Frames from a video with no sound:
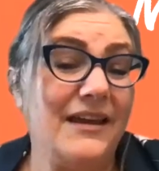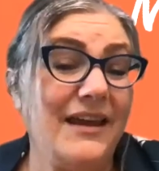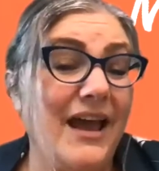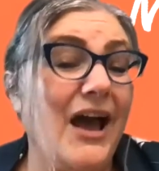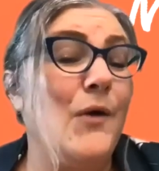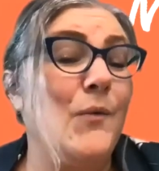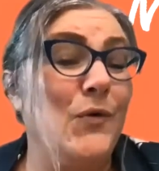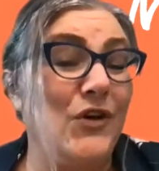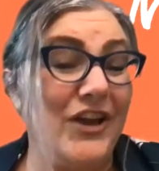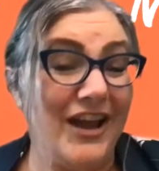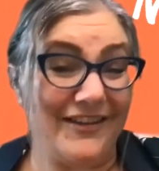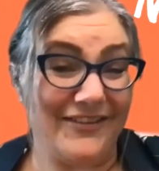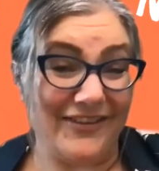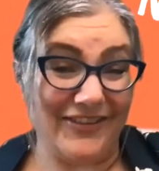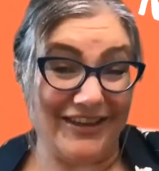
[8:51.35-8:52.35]
can't work
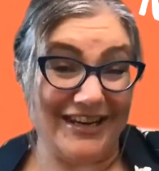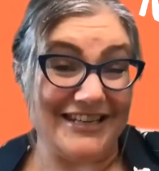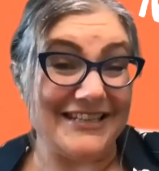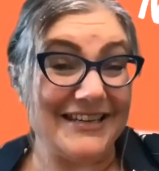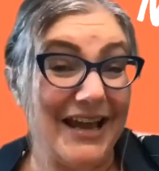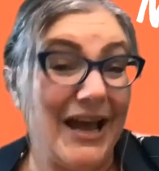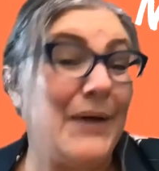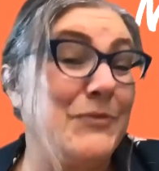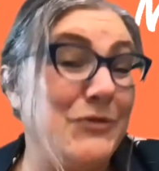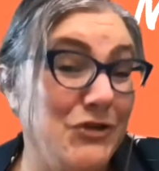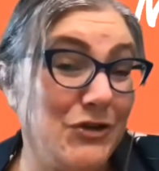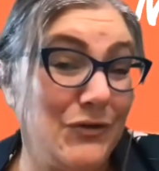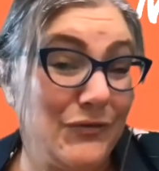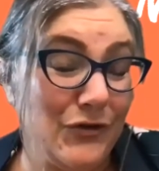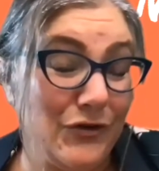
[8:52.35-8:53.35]
out that they need to come to
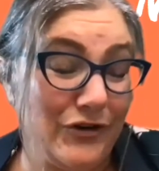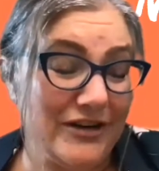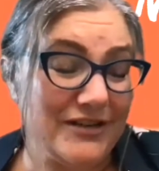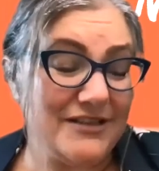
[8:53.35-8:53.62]
you for it.